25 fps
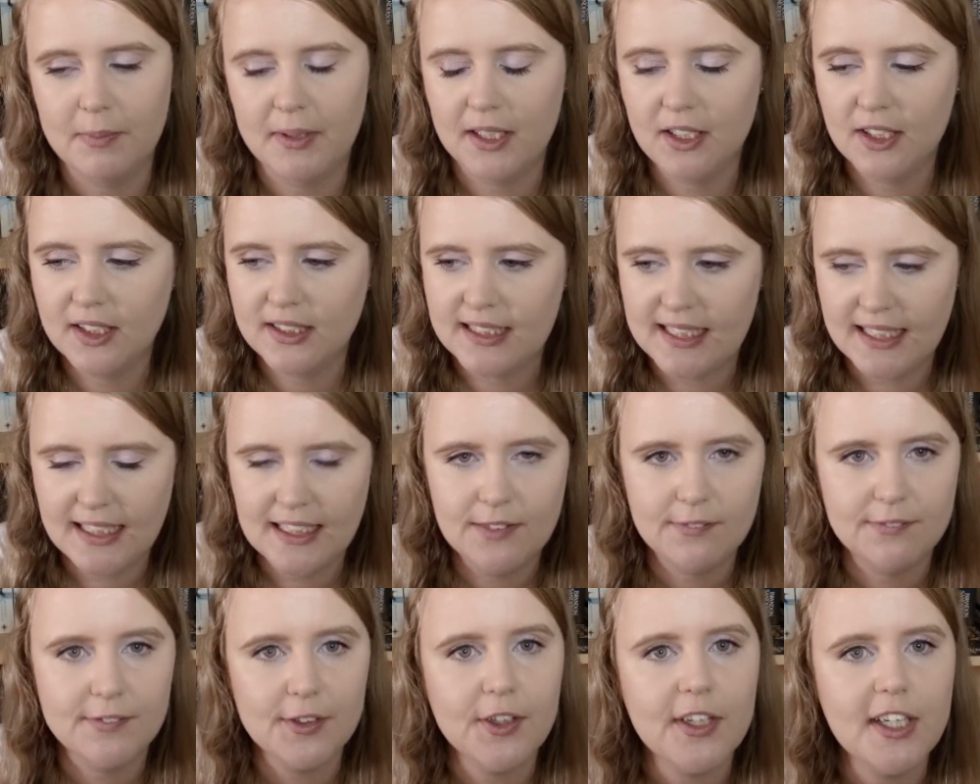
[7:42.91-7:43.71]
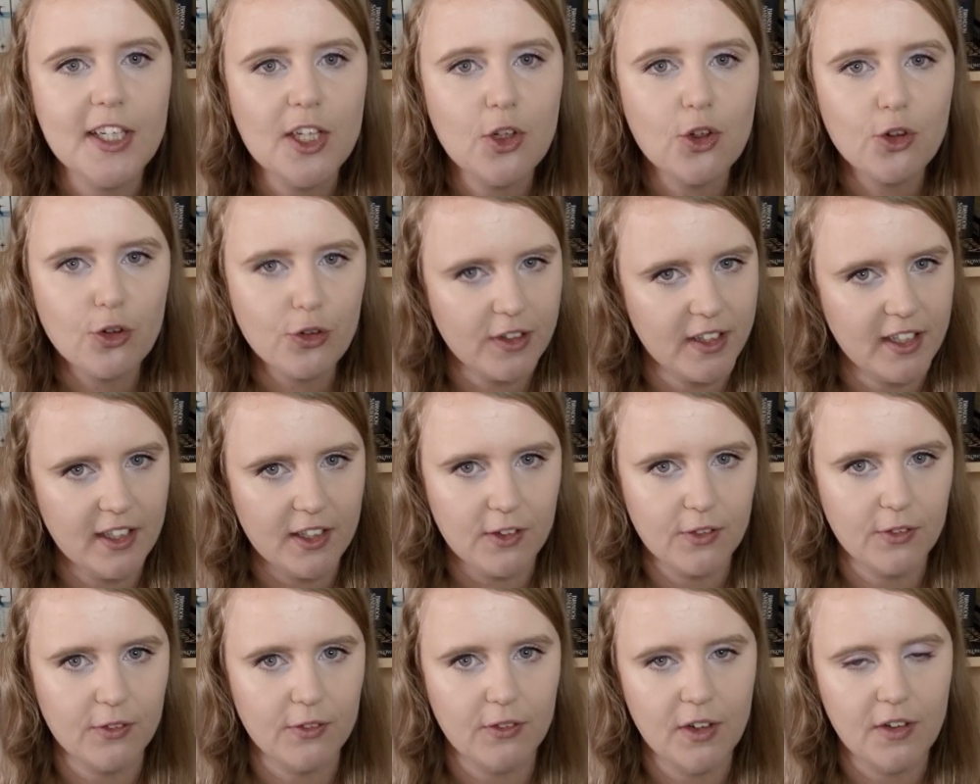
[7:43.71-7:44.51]
because he's very
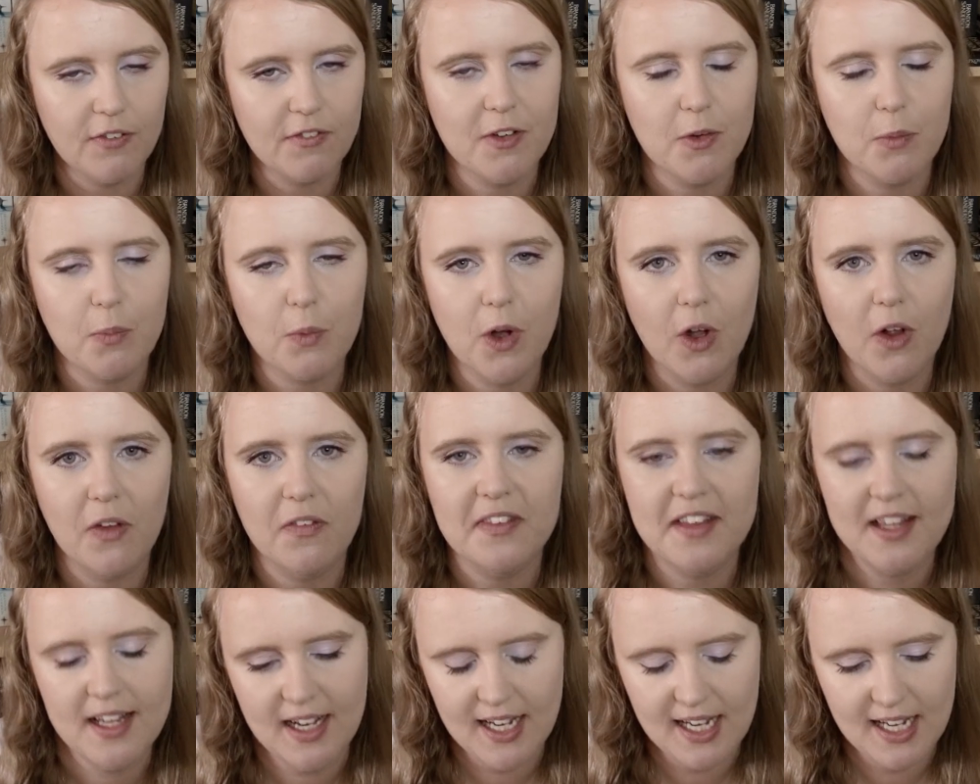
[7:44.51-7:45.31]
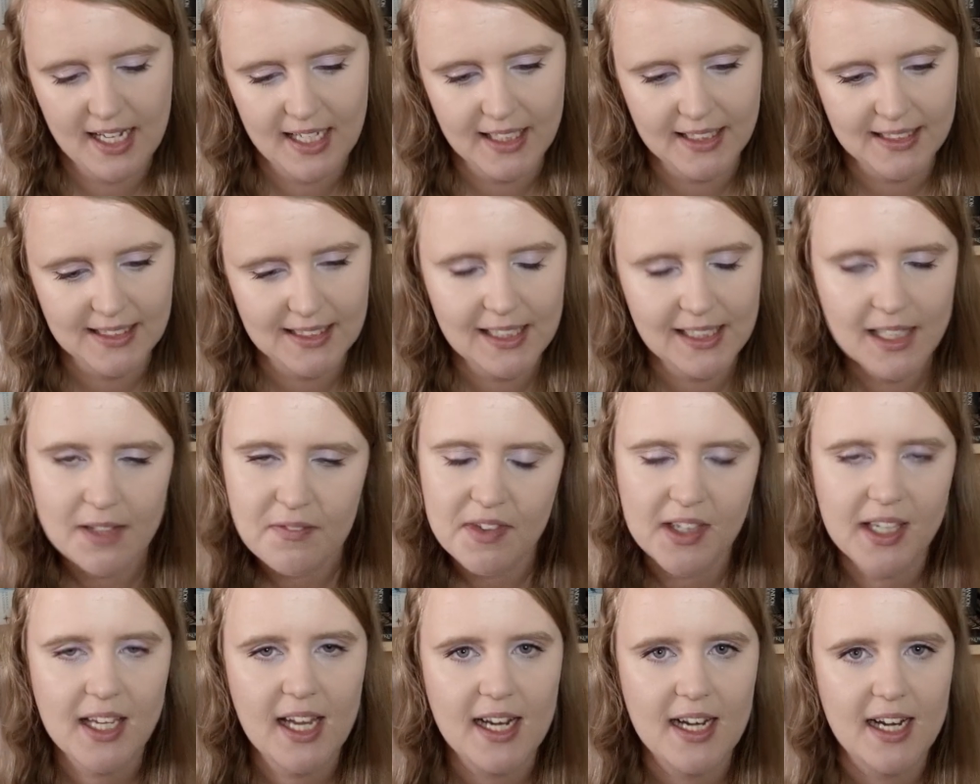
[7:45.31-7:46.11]
critical of the world that he's
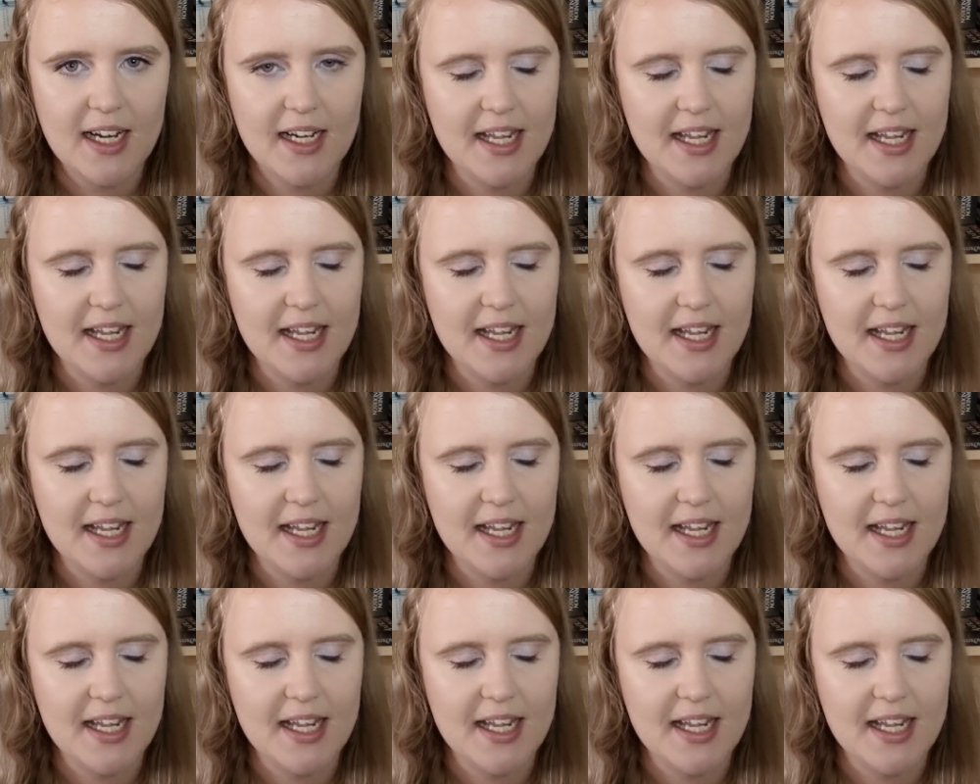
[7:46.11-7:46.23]
living in,